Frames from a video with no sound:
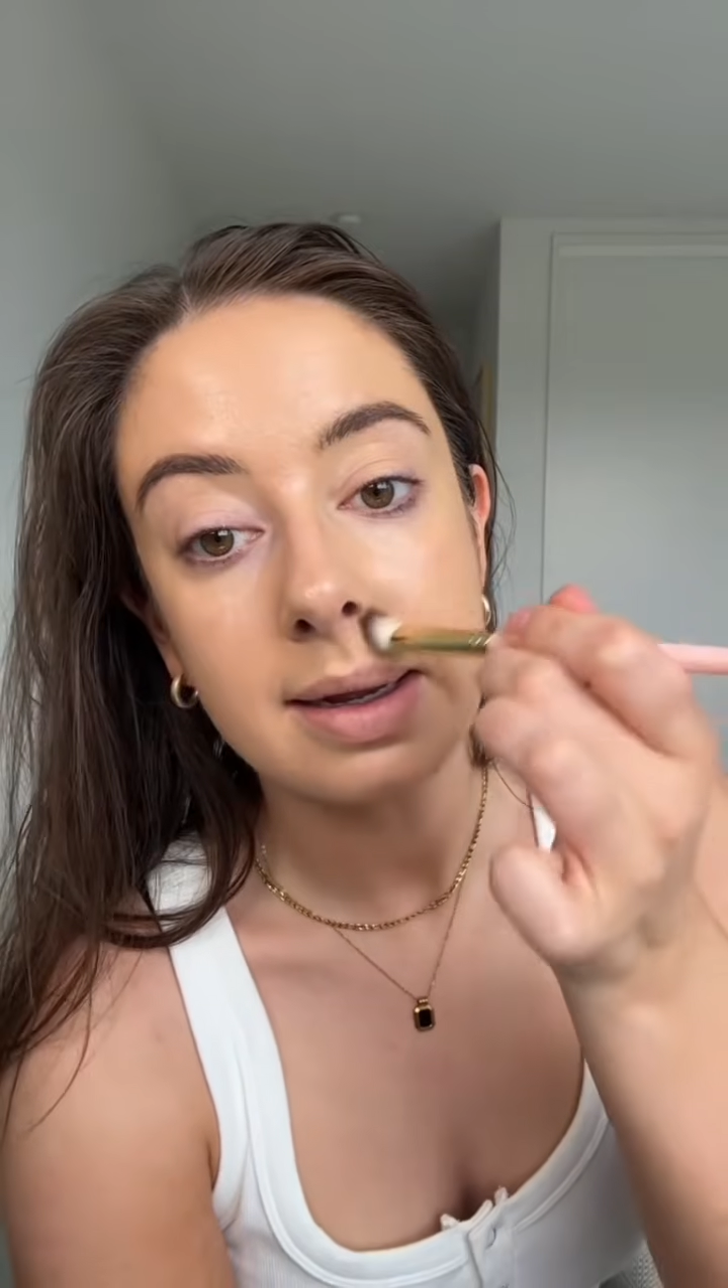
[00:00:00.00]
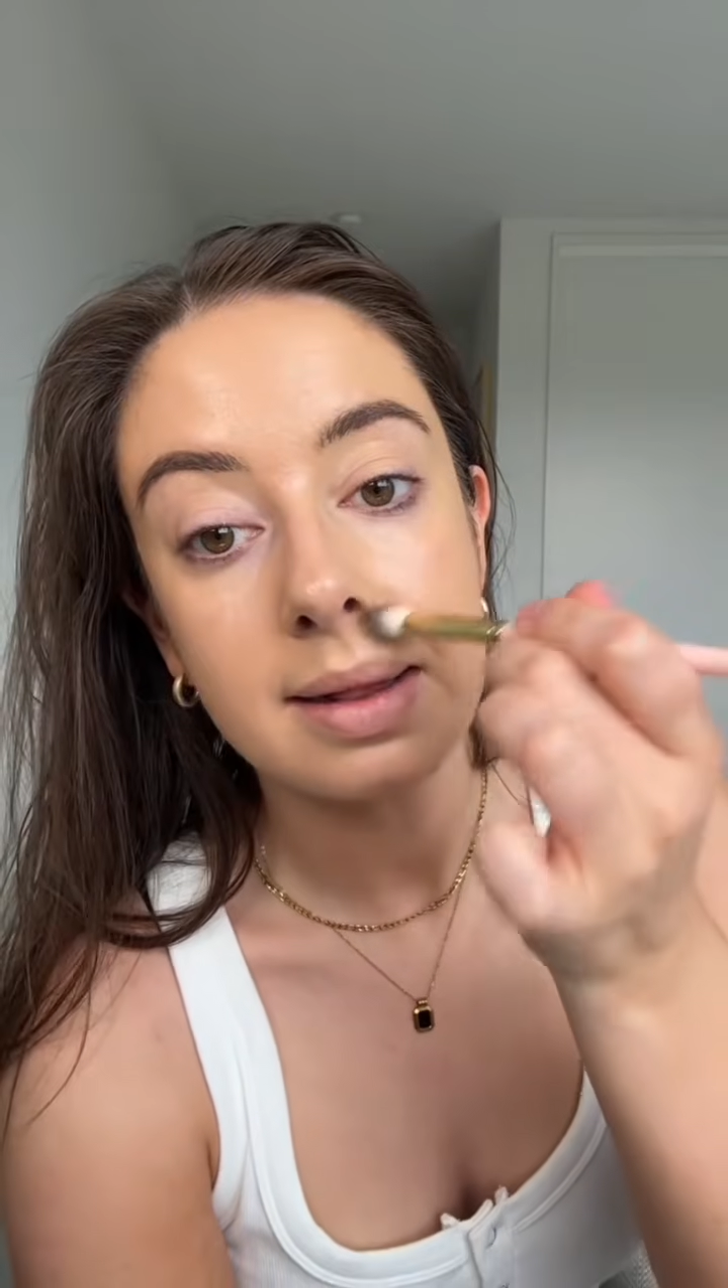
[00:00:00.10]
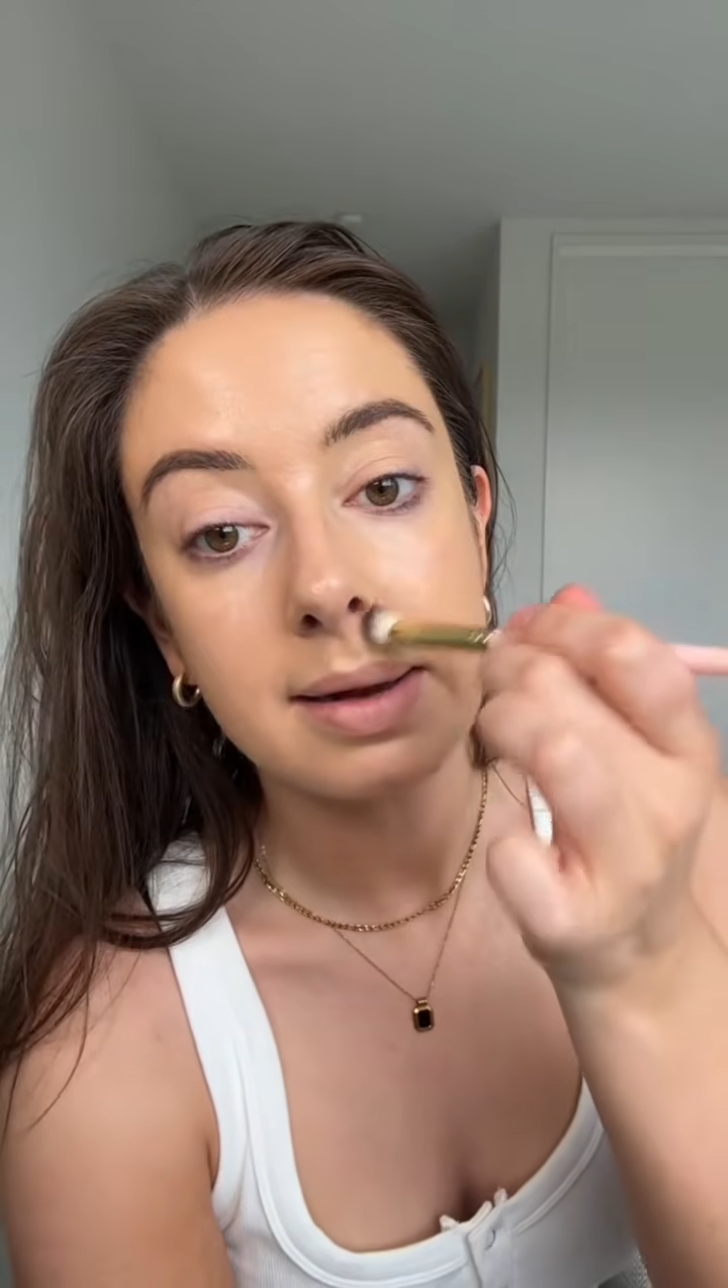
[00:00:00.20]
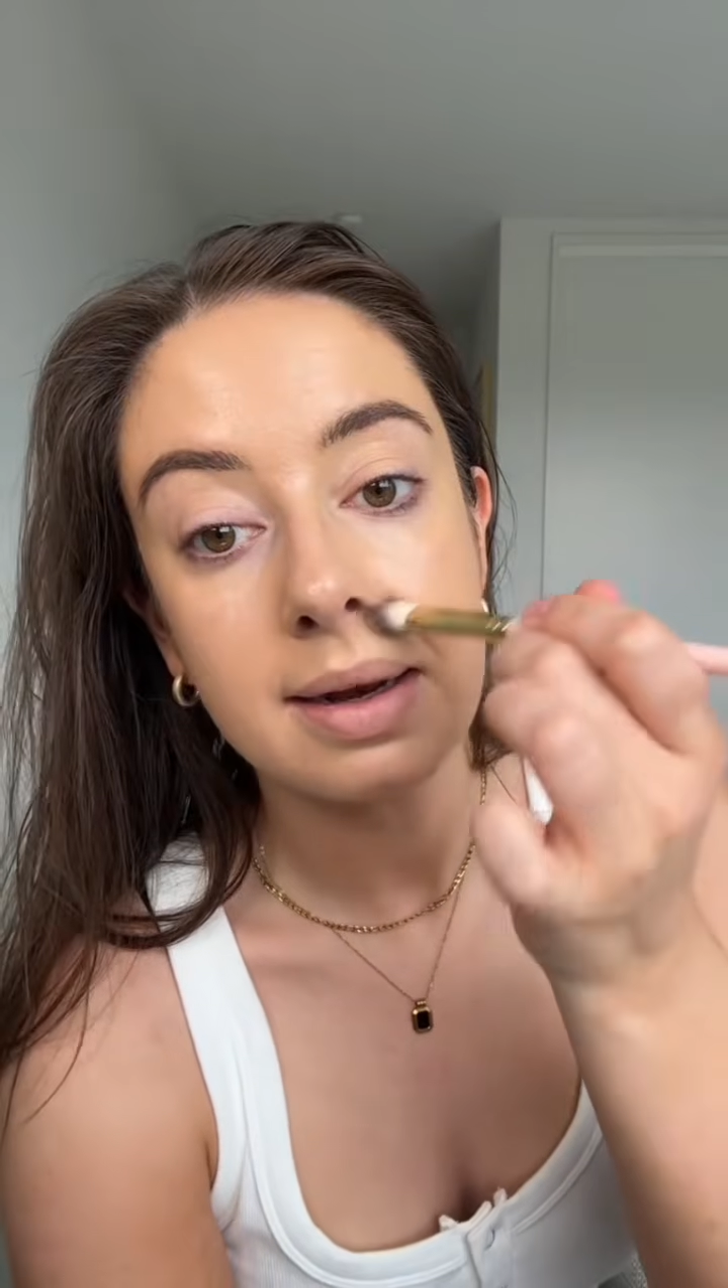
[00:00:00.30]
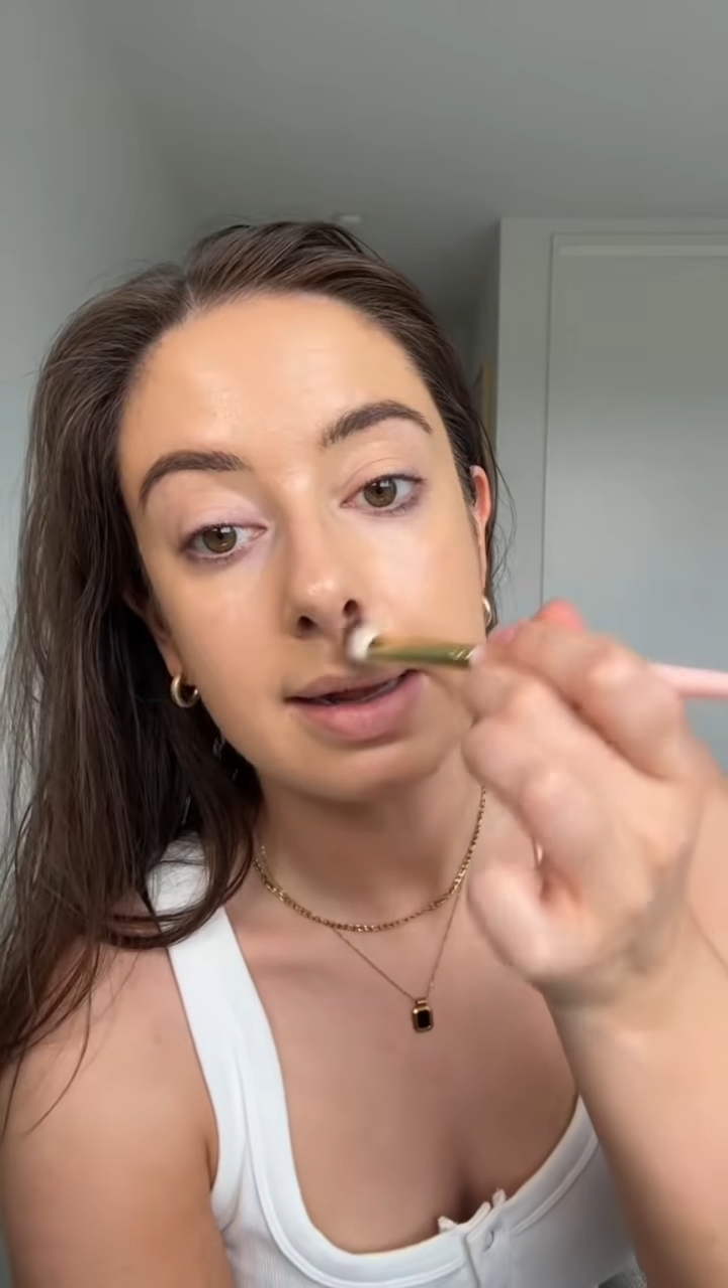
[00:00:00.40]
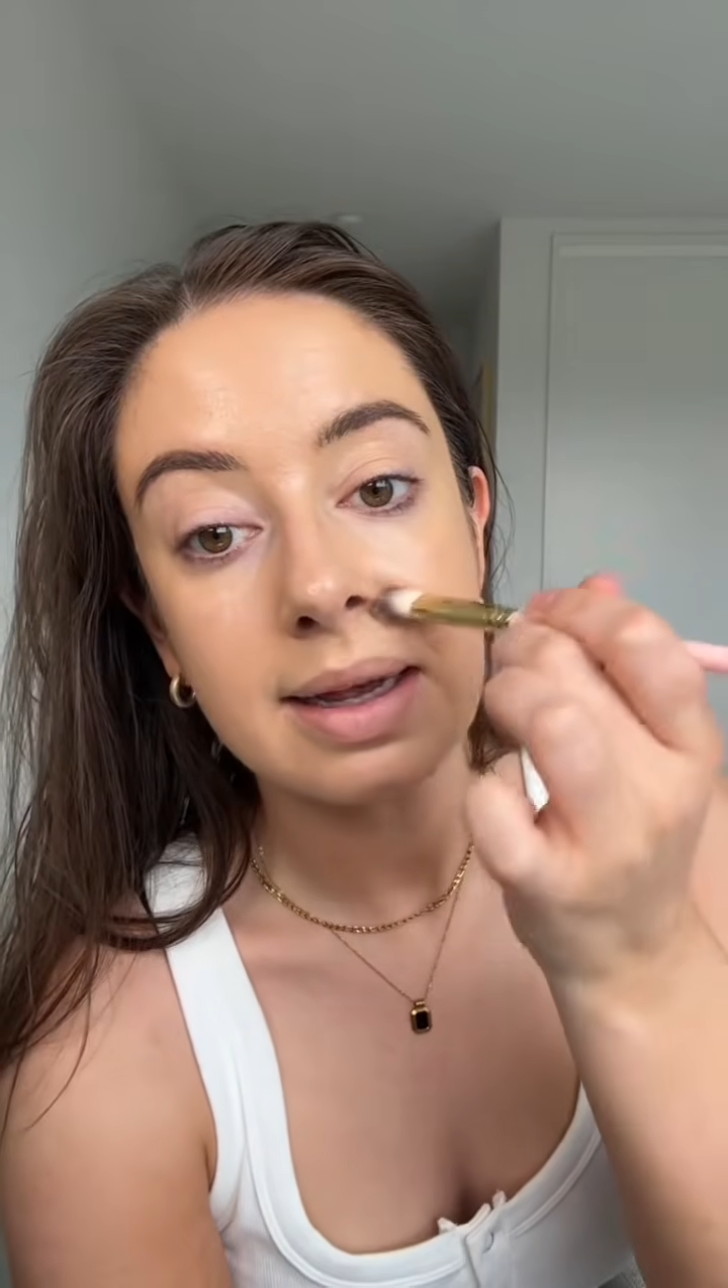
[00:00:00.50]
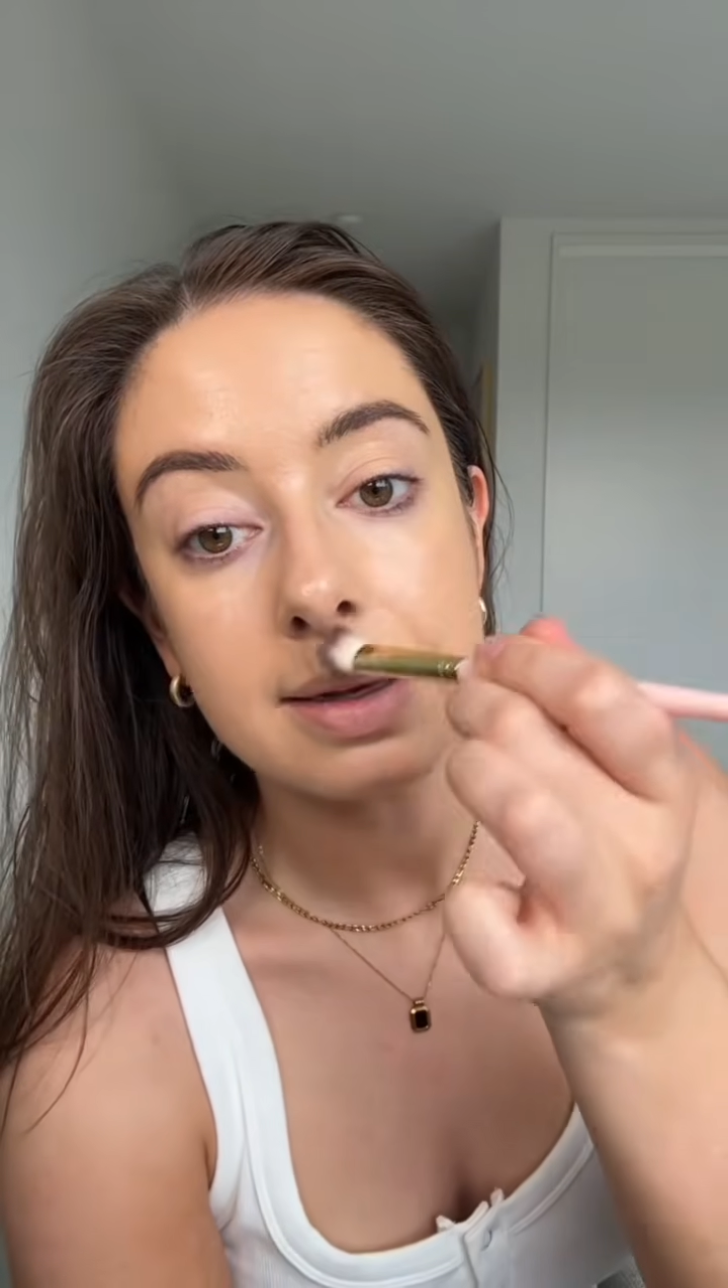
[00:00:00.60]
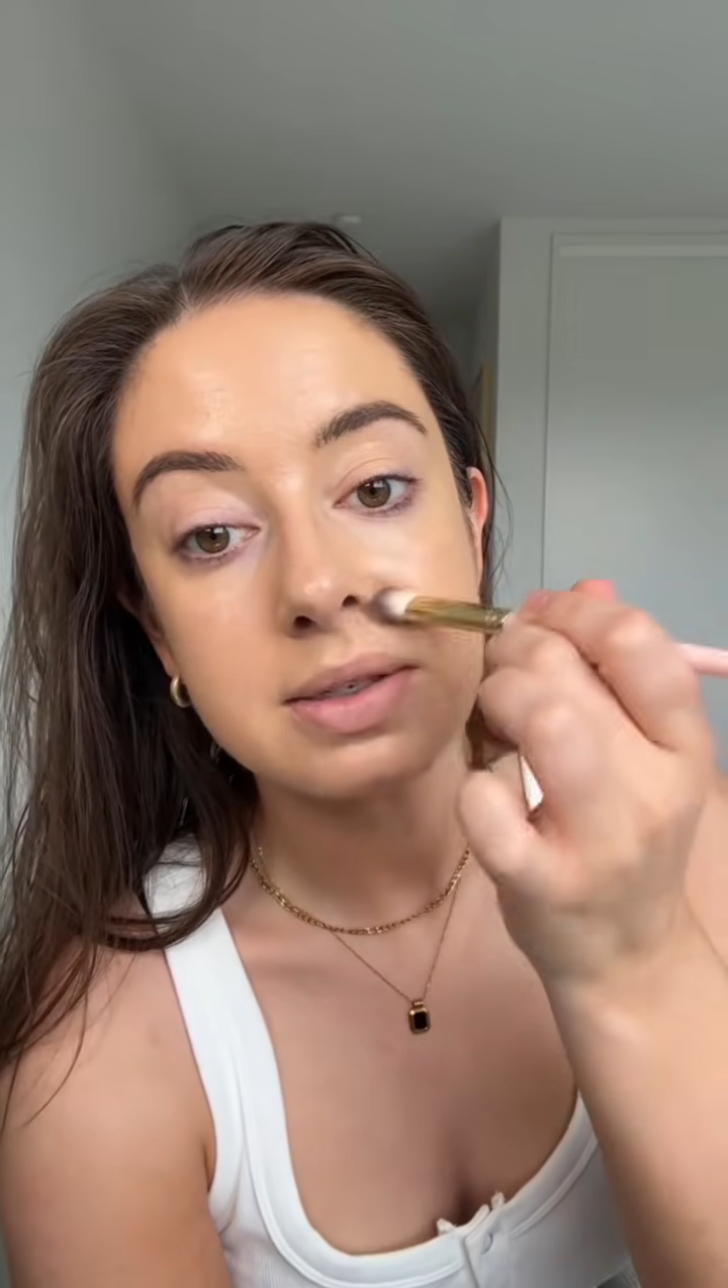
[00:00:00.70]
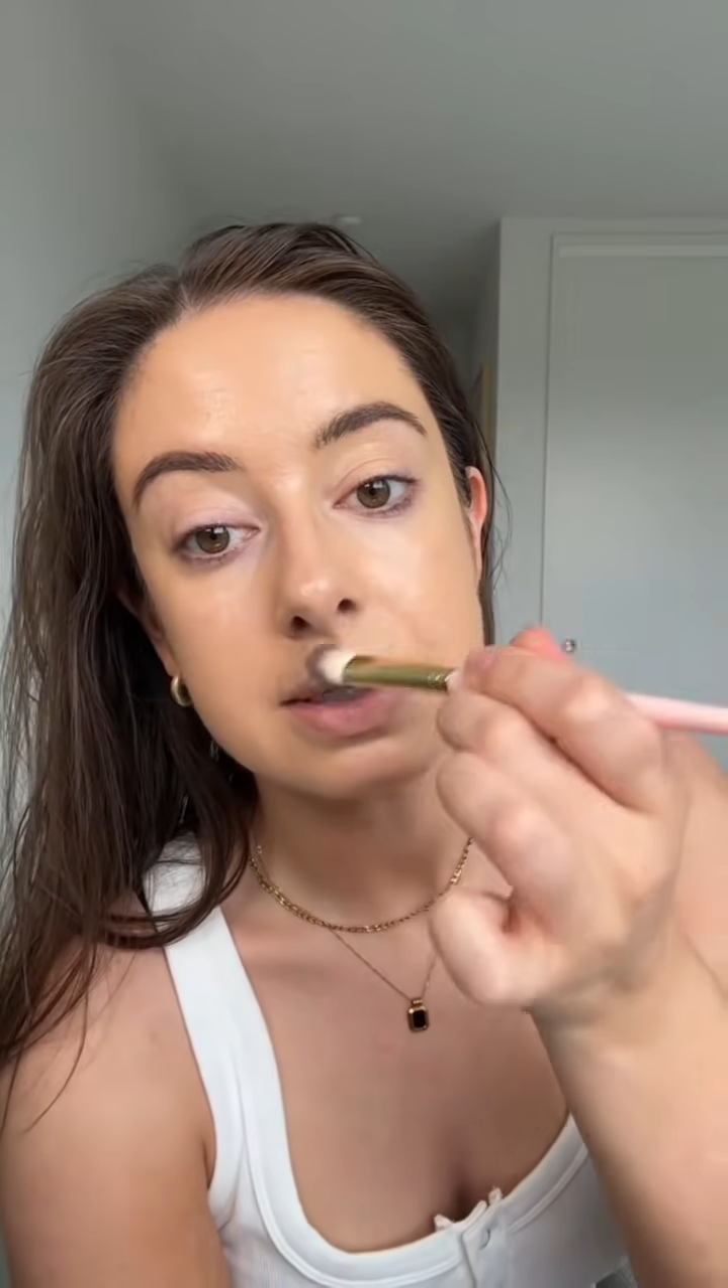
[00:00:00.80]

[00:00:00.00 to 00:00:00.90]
little extra